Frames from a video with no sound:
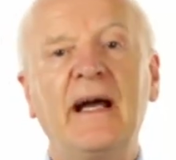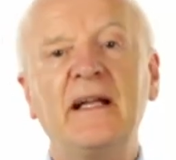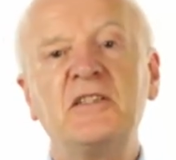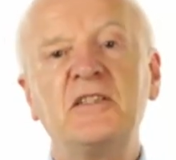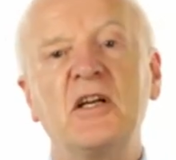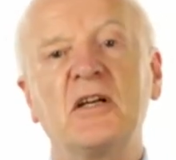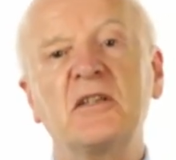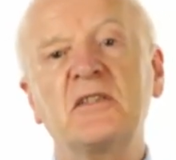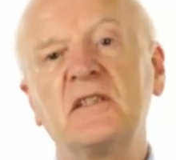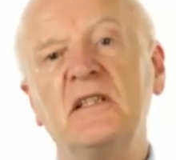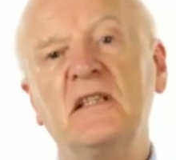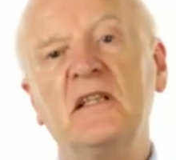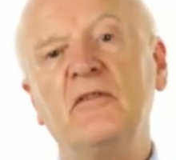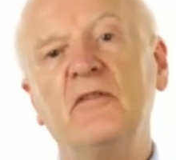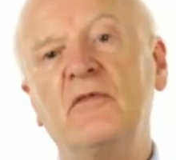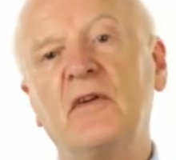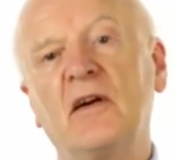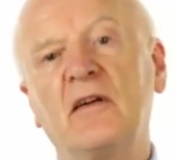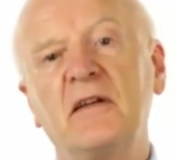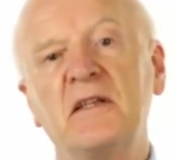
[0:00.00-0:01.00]
adjusting the
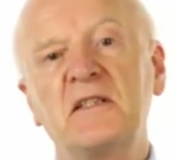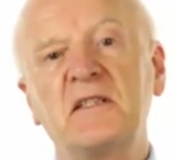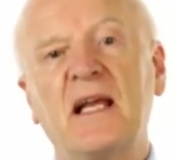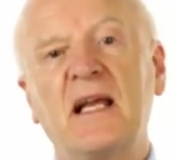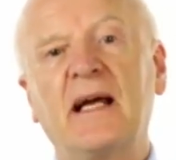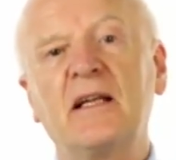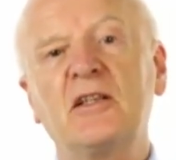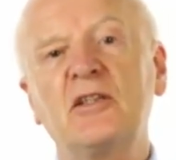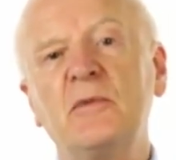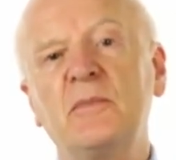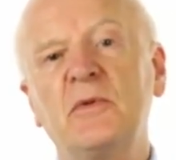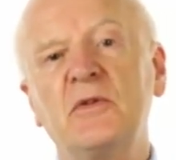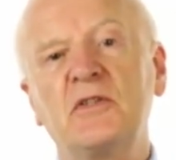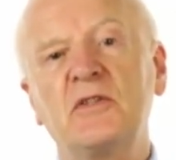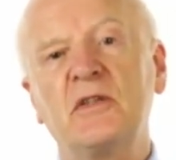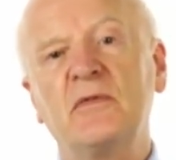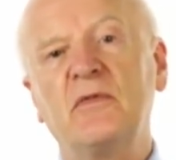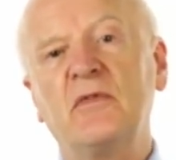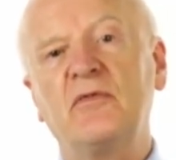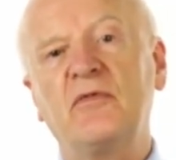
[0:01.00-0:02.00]
various
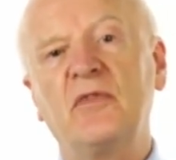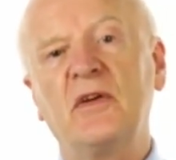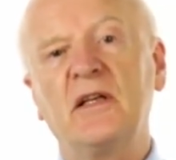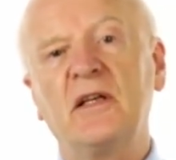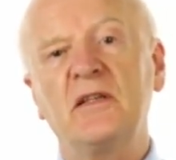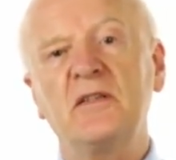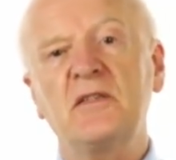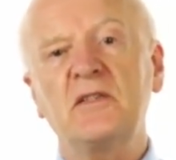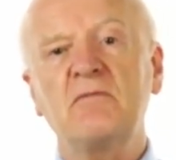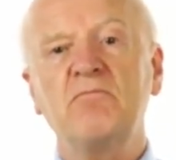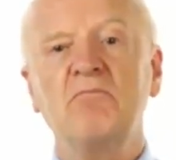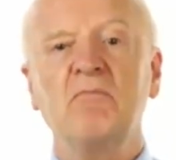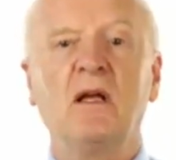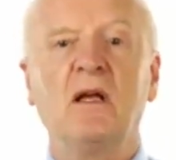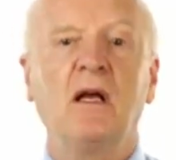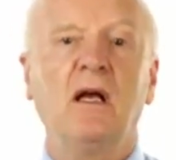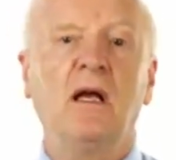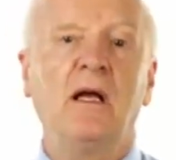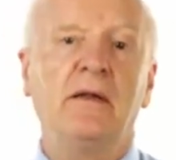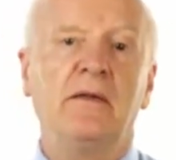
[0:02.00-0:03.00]
attributes of a phase,
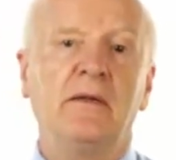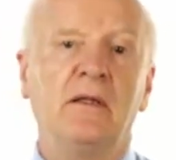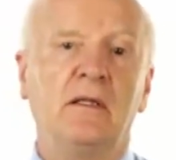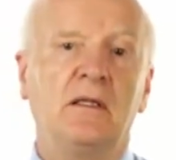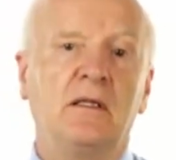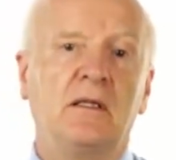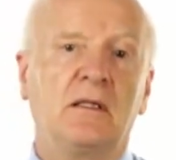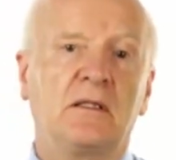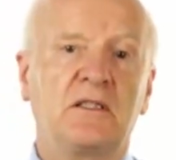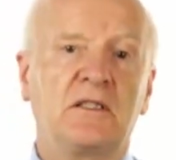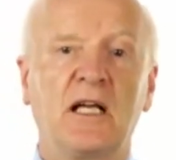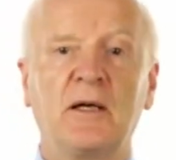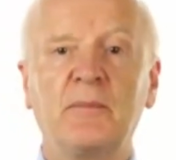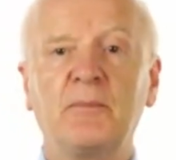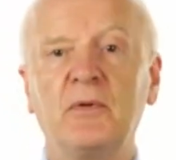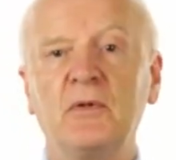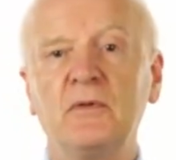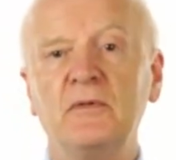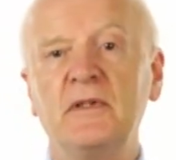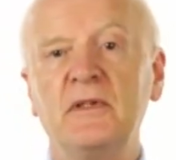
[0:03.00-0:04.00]
the
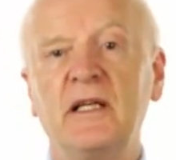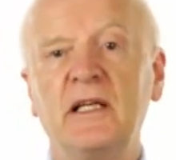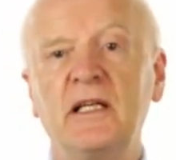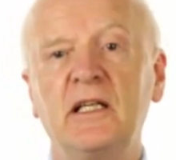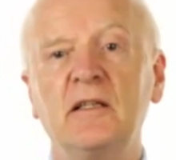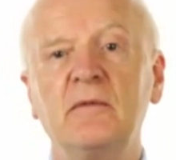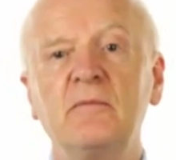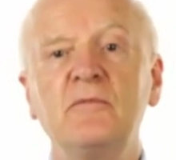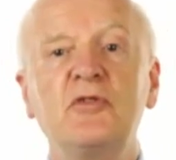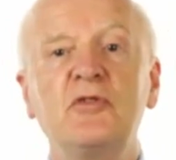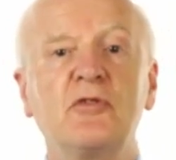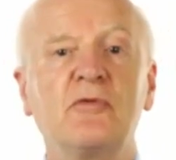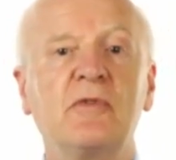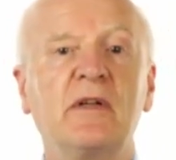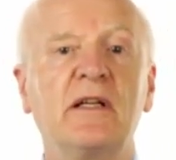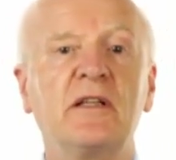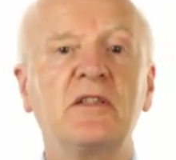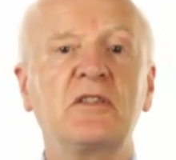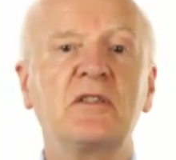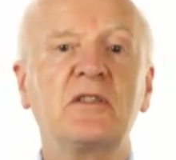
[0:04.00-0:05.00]
example name,
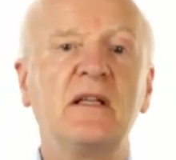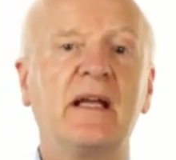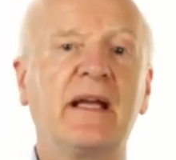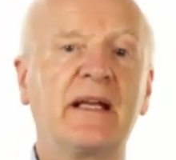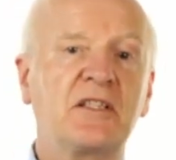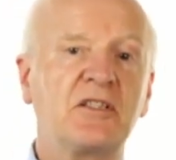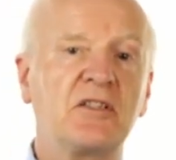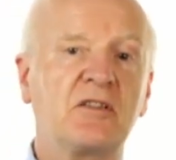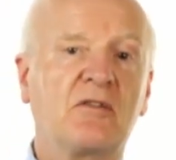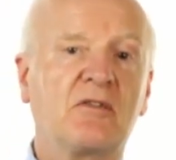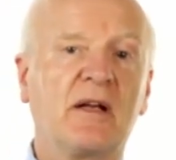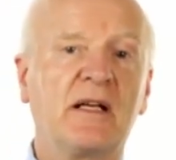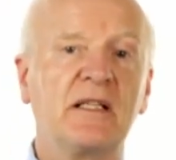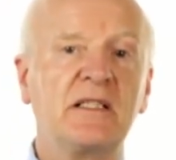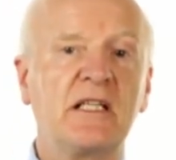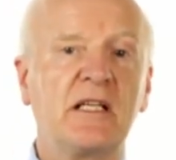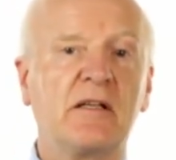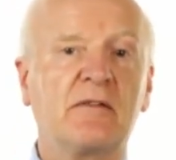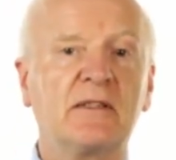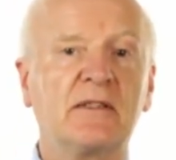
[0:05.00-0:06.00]
duration, exit
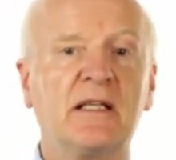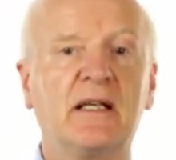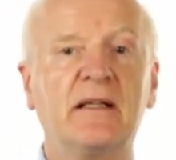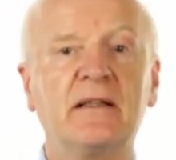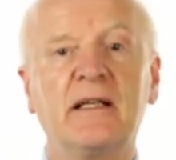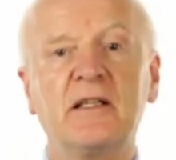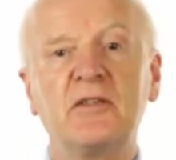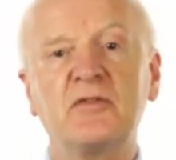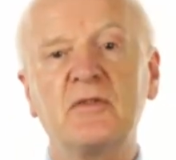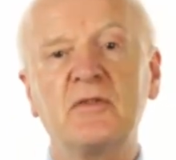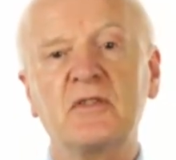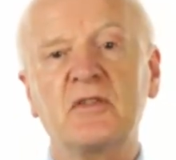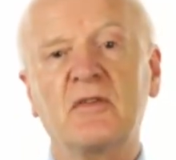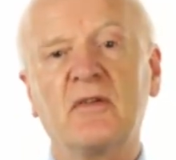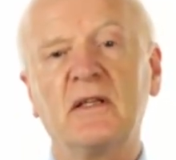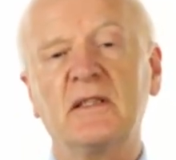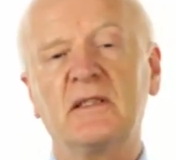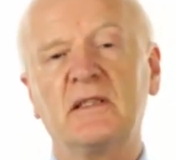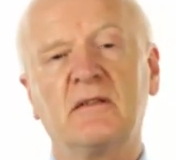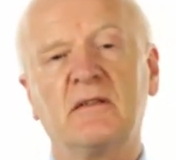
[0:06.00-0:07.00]
criteria and entrance
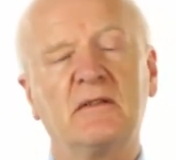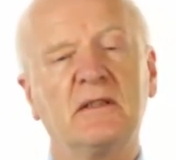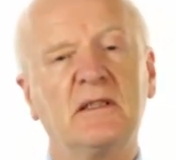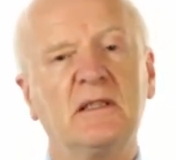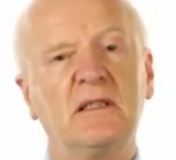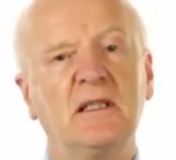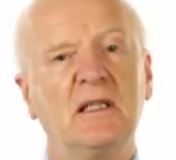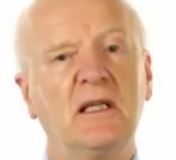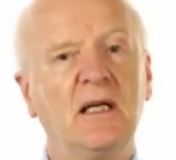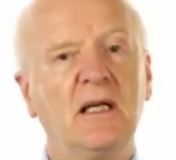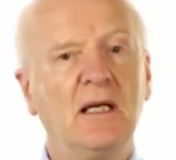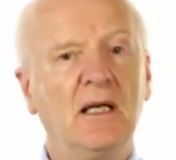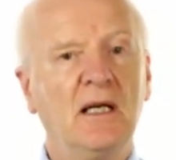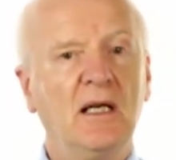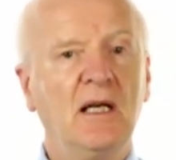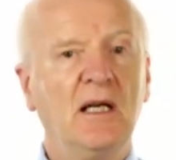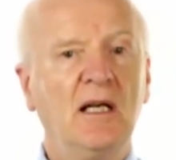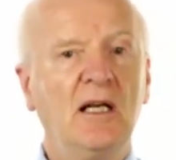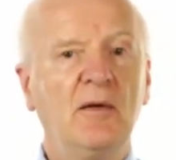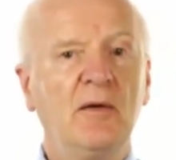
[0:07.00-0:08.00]
criteria.
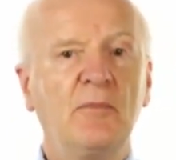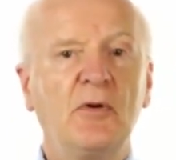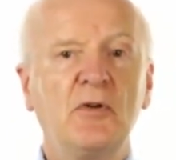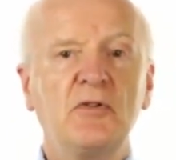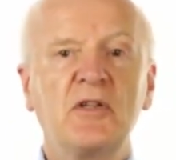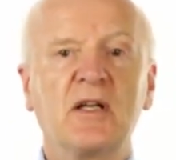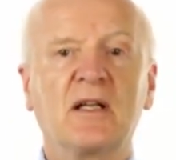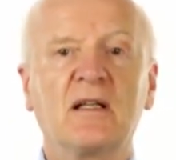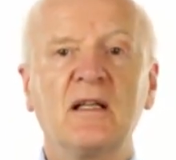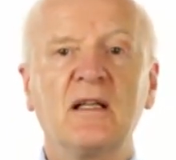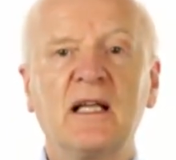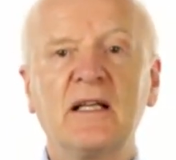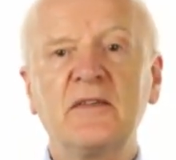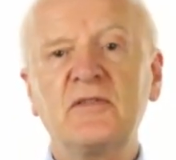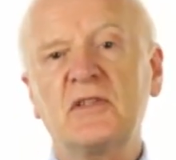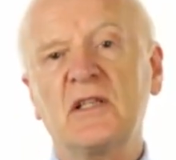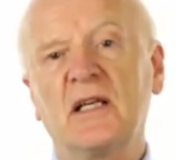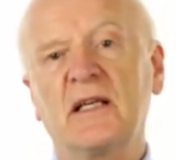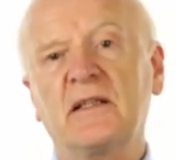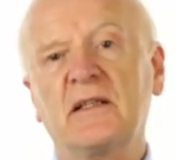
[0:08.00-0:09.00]
Project life
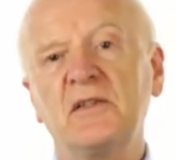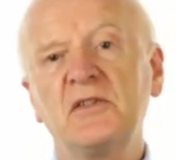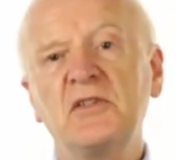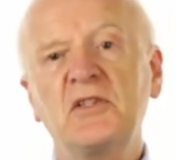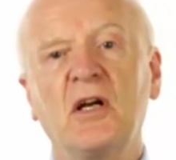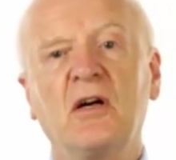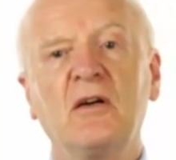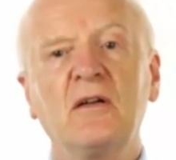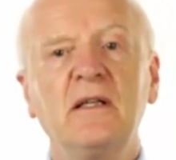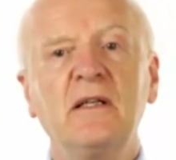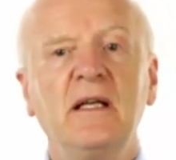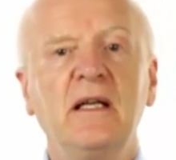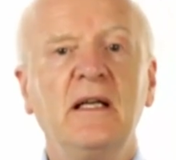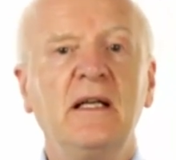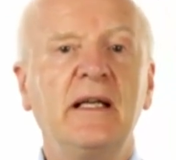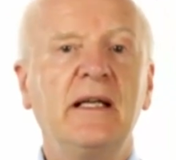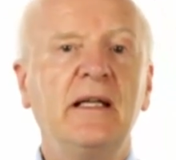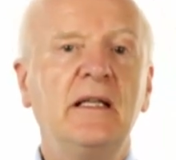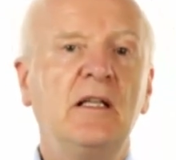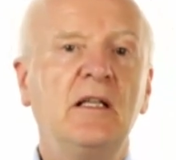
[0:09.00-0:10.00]
cycles are
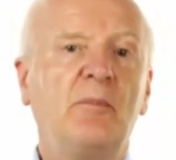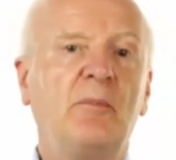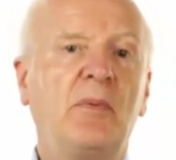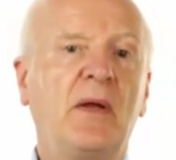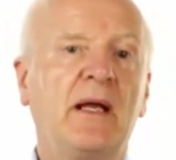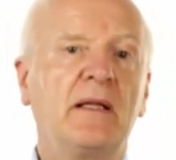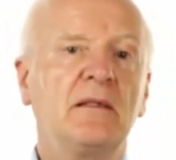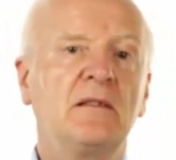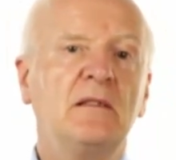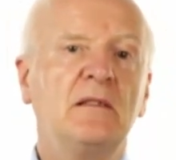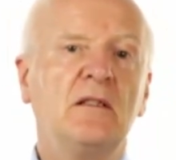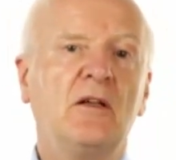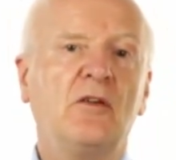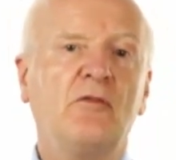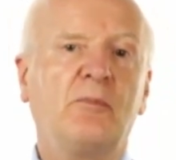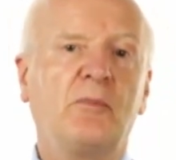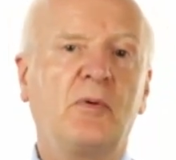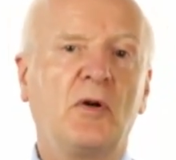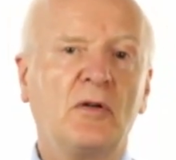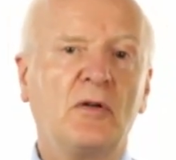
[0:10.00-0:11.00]
independent
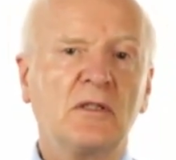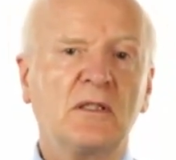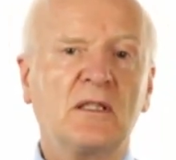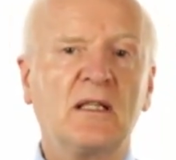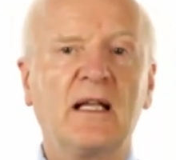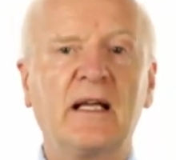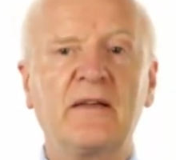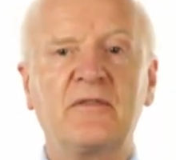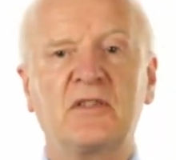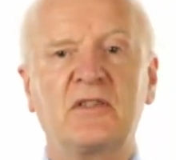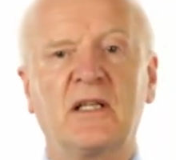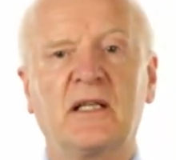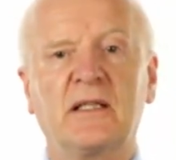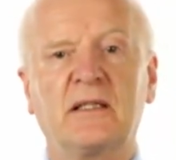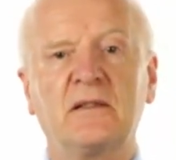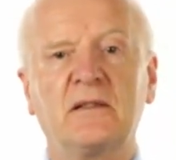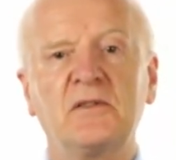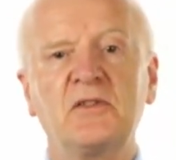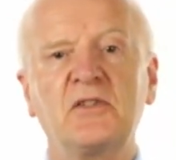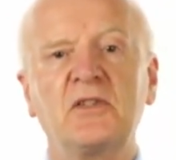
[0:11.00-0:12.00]
of product life
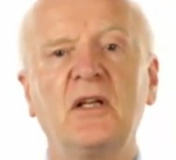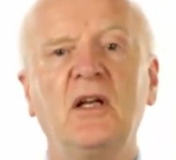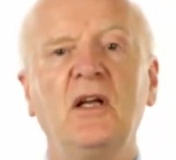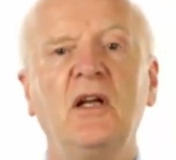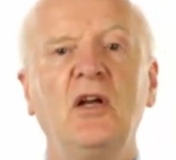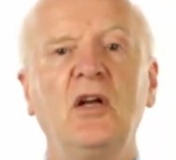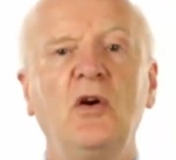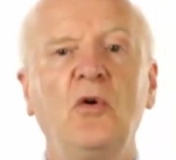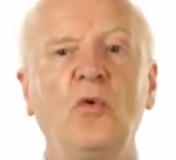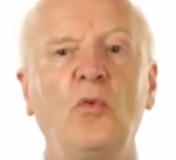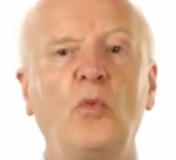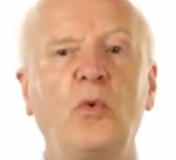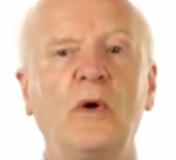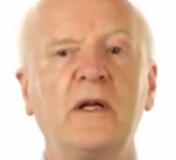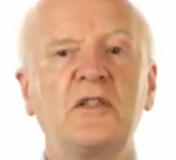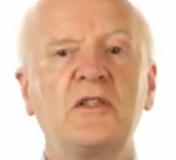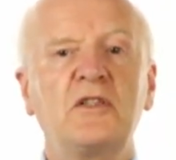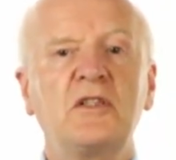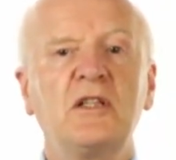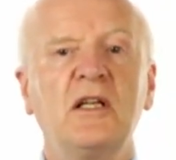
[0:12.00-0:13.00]
cycles
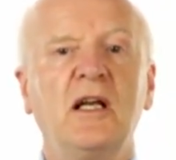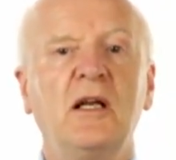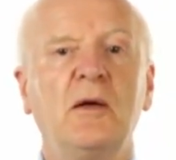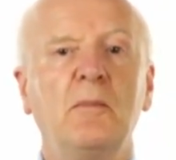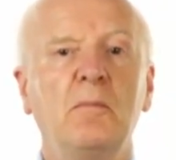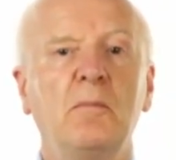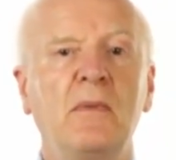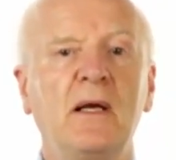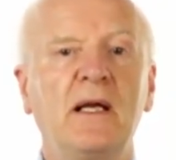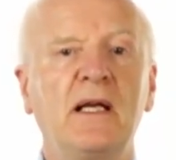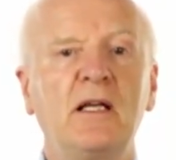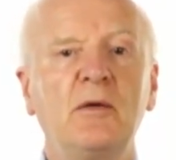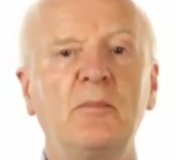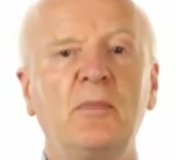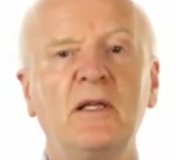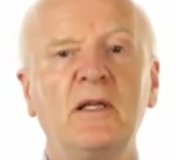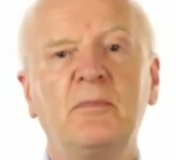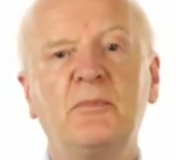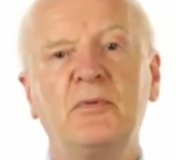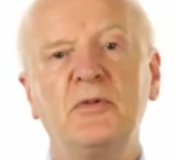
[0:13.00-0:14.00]
which may
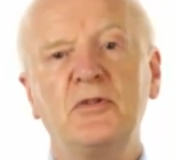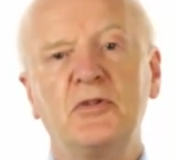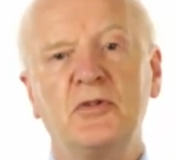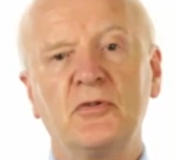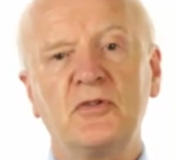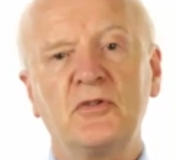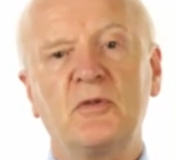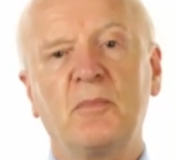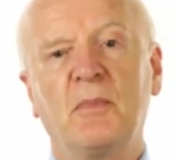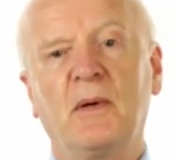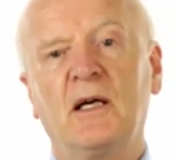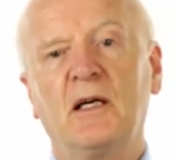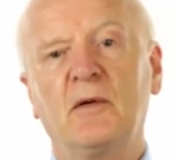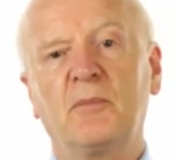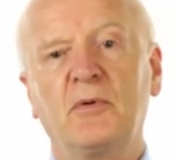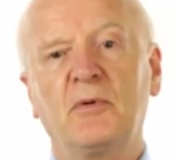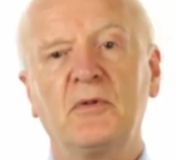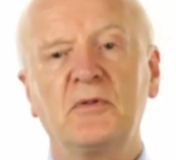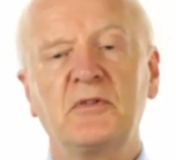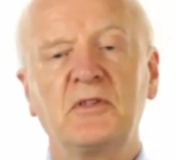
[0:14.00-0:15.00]
be produced by a
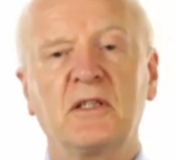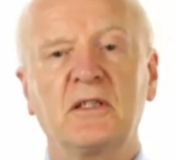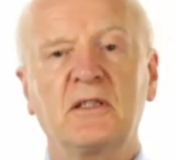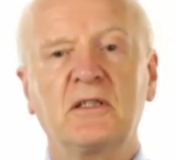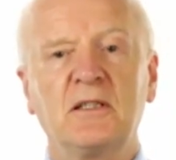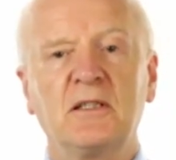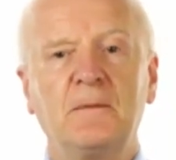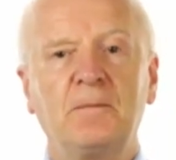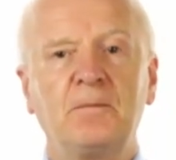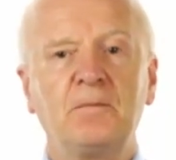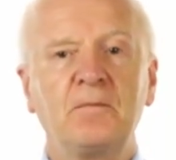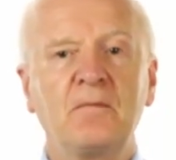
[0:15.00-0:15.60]
project.